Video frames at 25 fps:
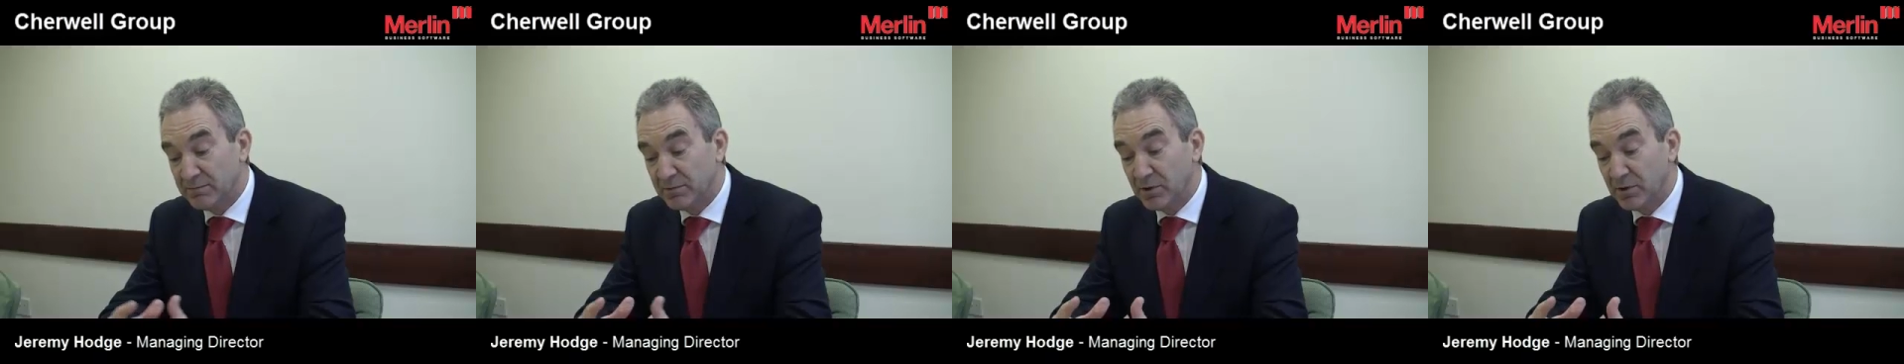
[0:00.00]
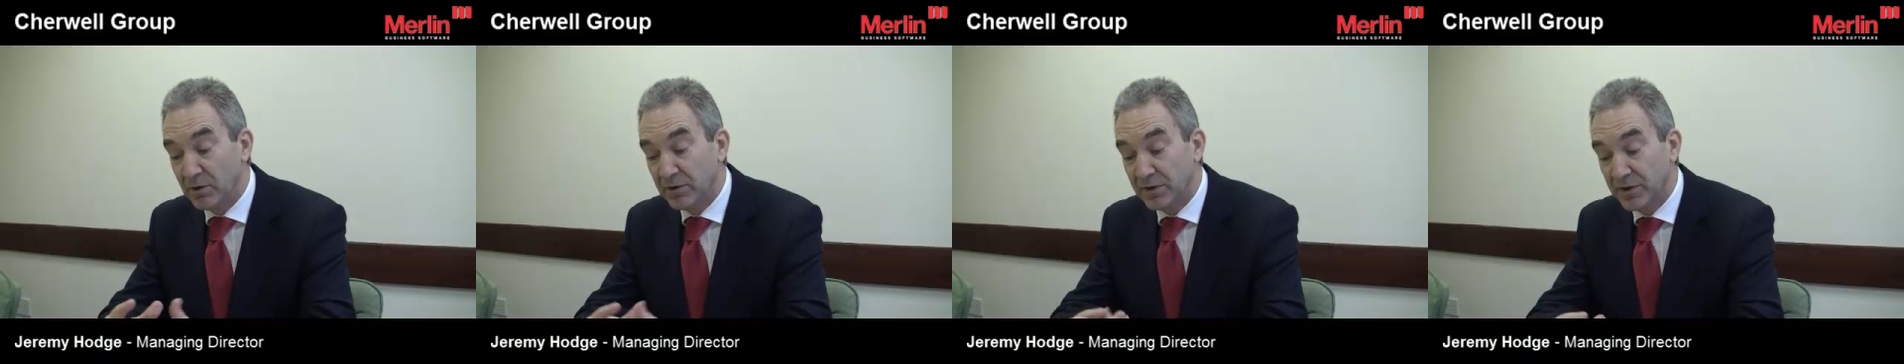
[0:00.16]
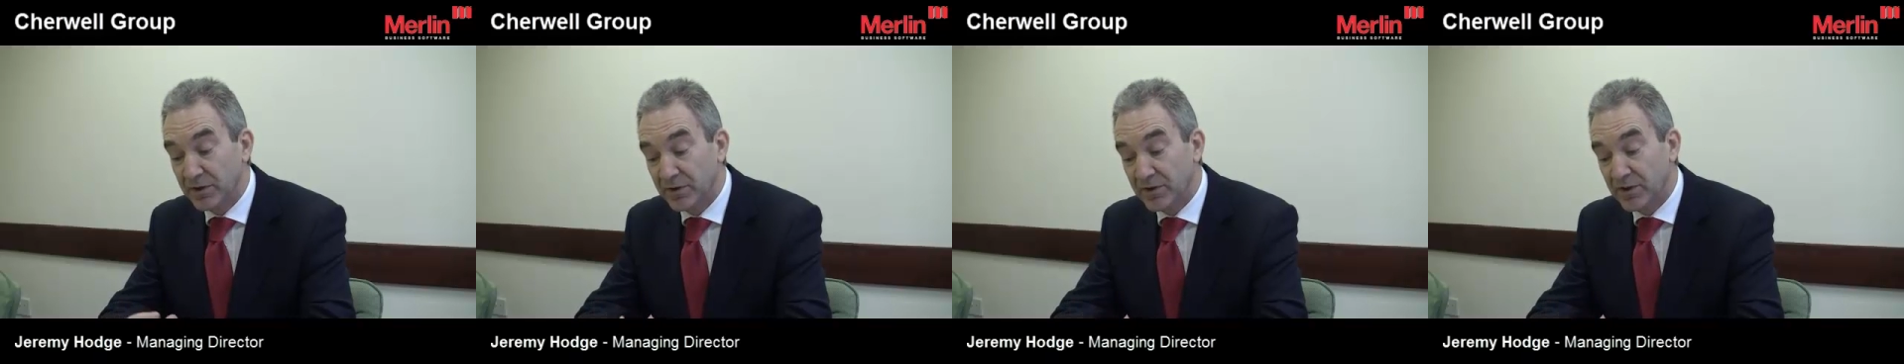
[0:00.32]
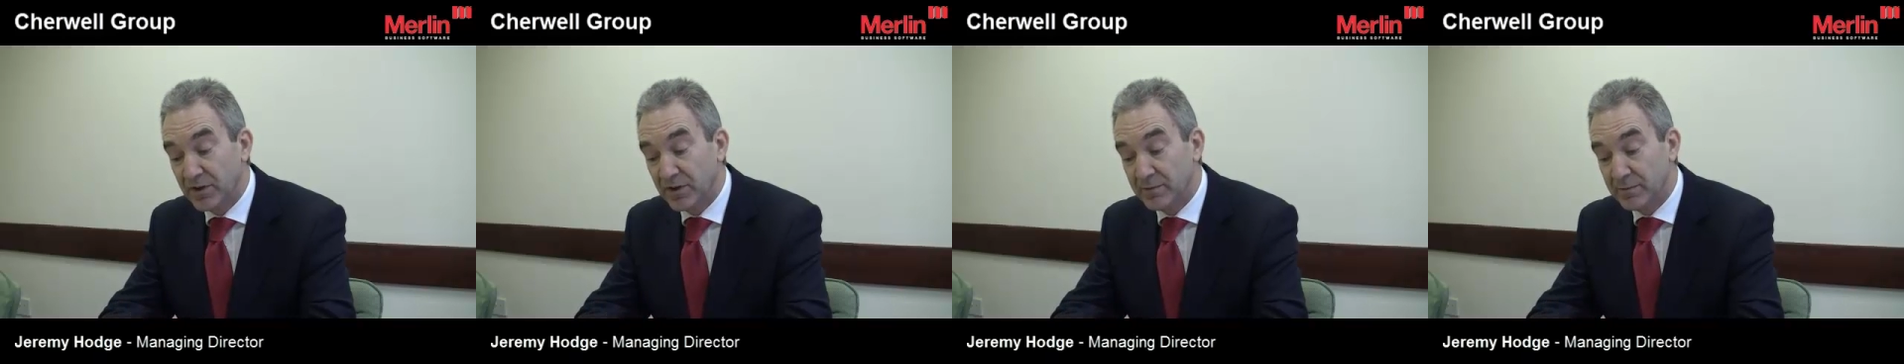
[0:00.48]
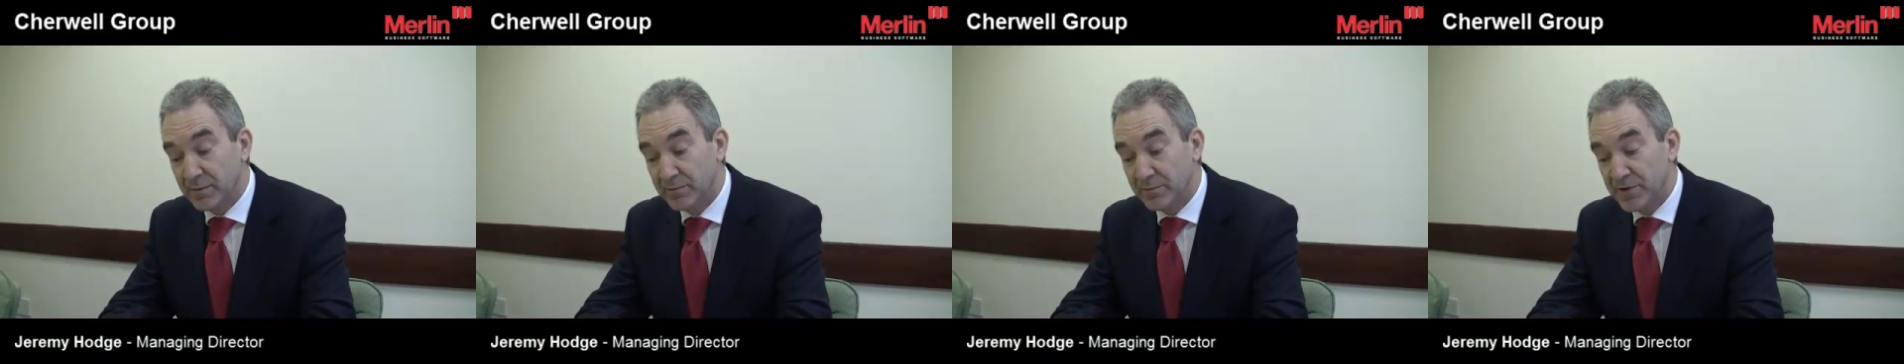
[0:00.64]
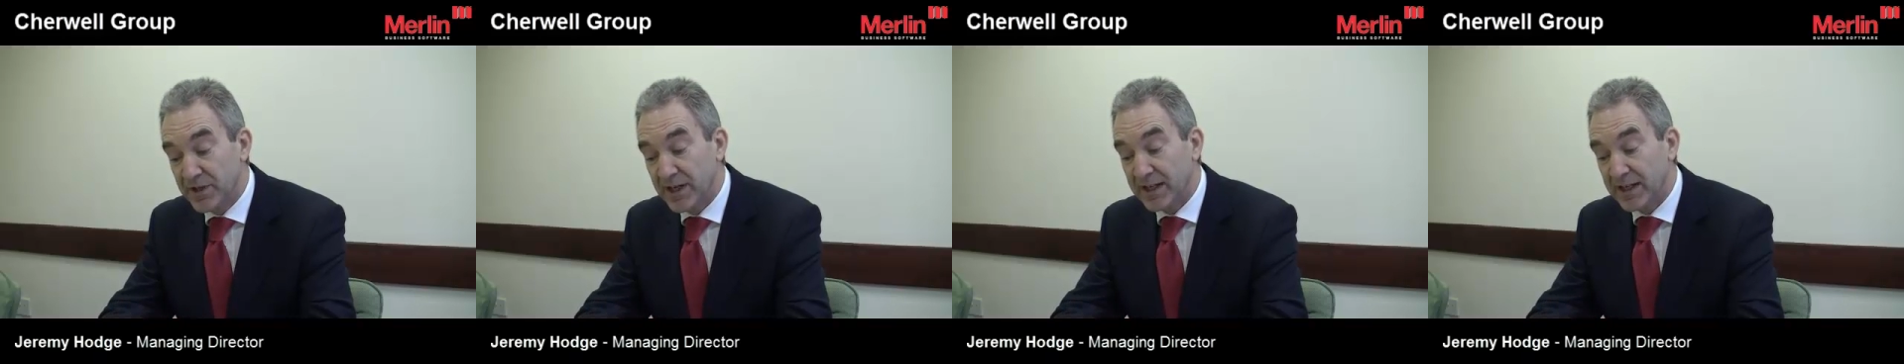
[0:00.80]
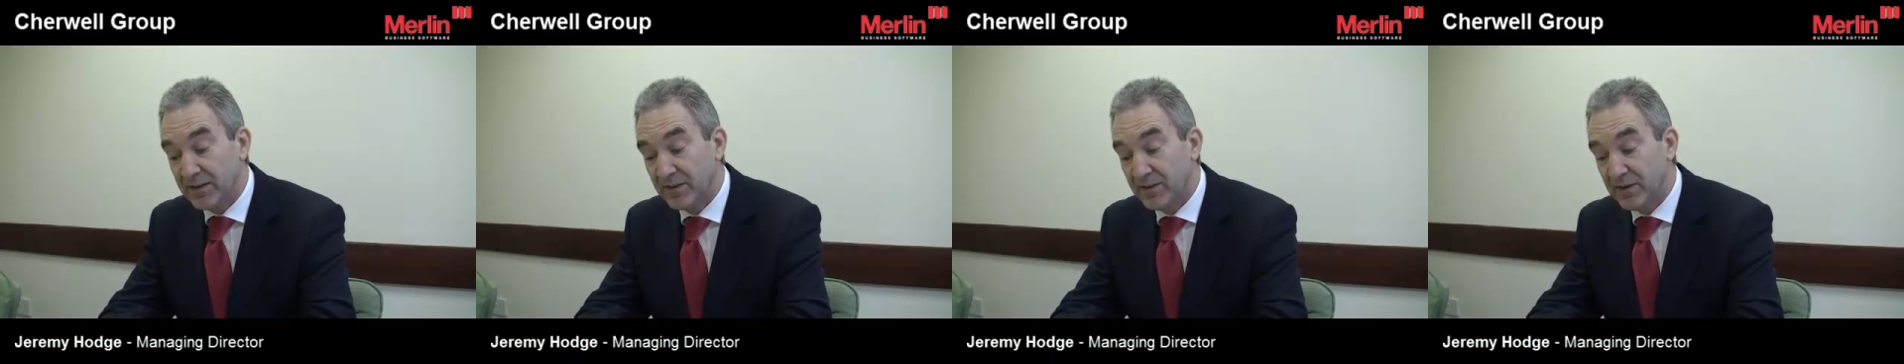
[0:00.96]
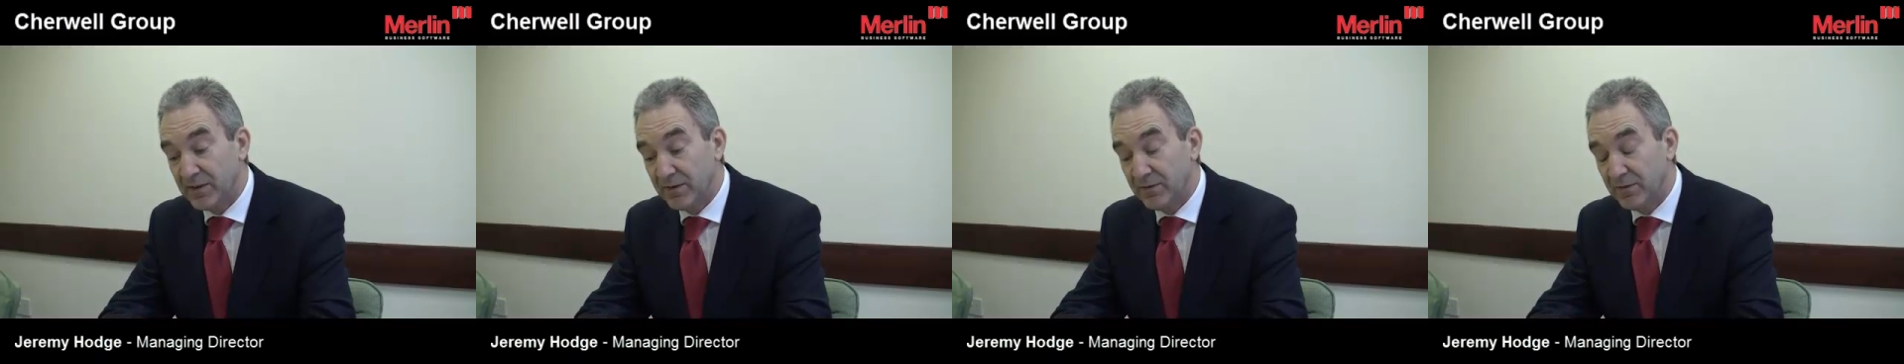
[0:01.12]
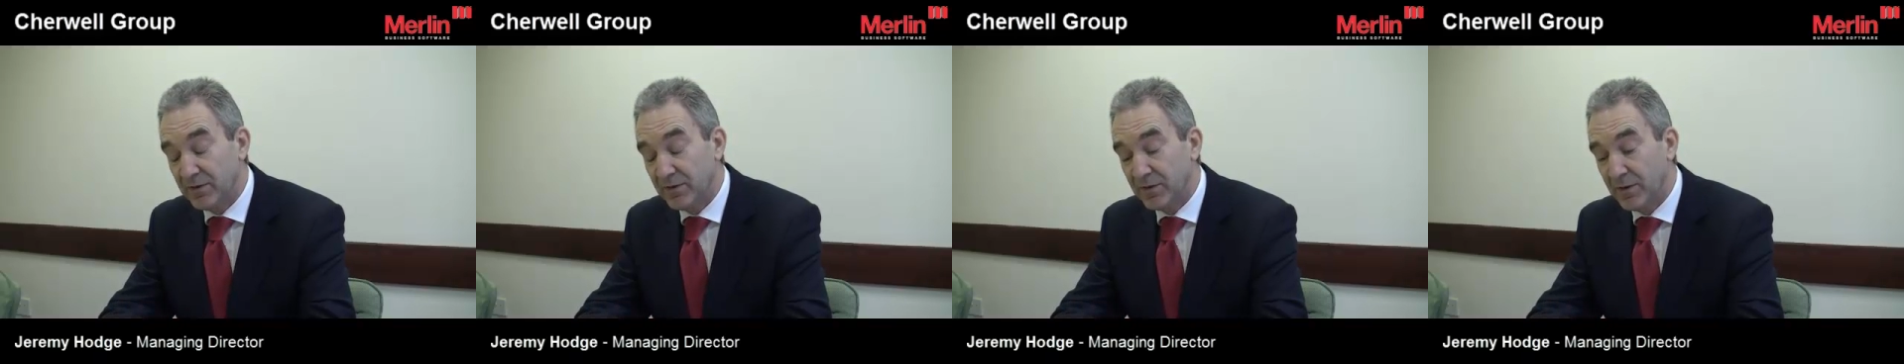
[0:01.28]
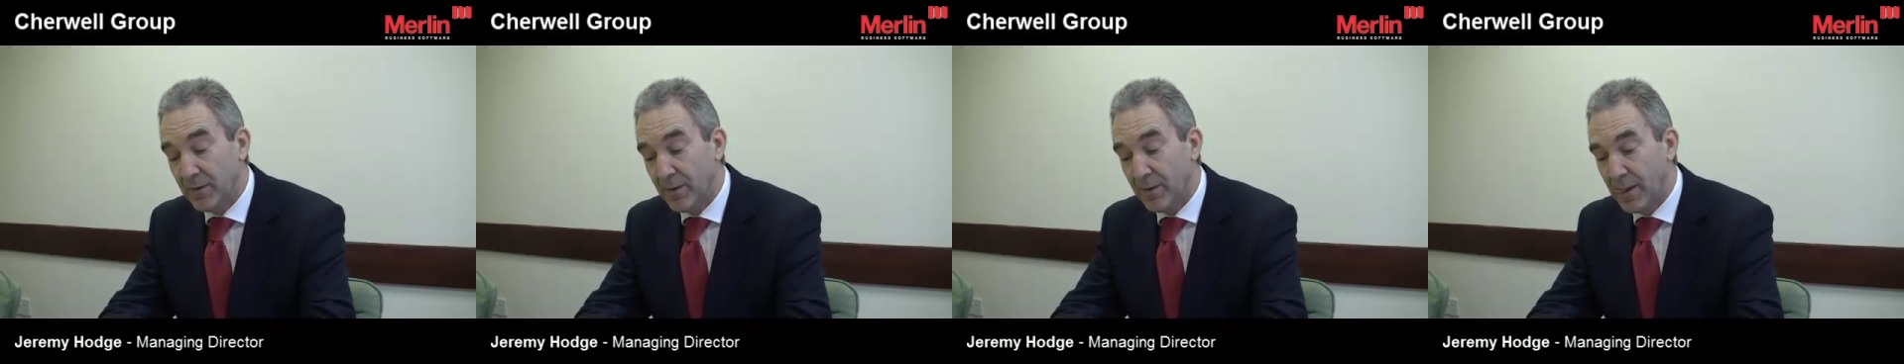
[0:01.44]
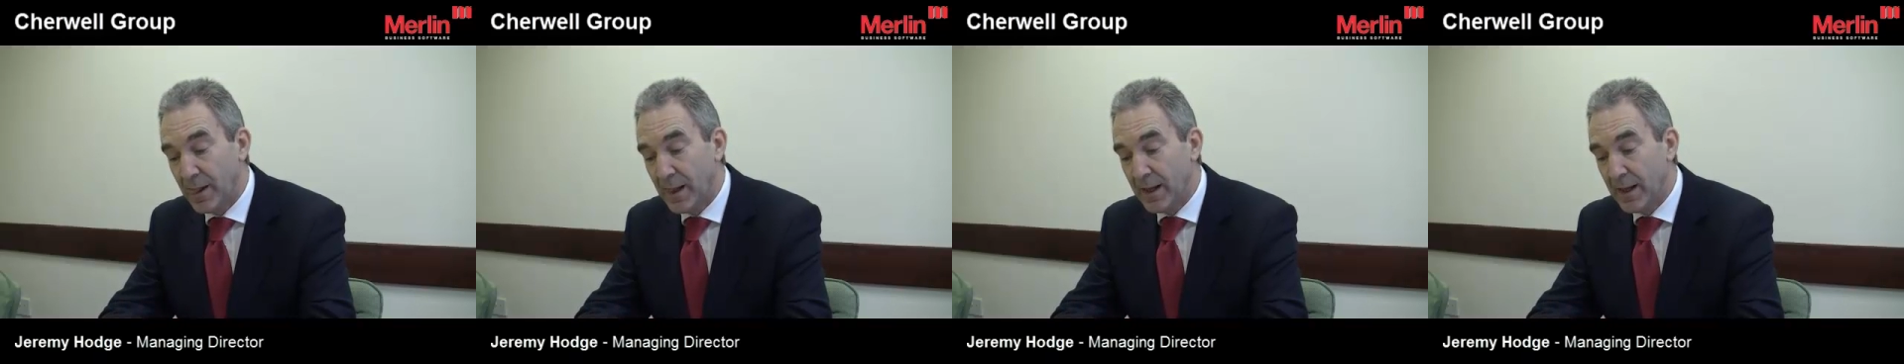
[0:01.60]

longer term objectives.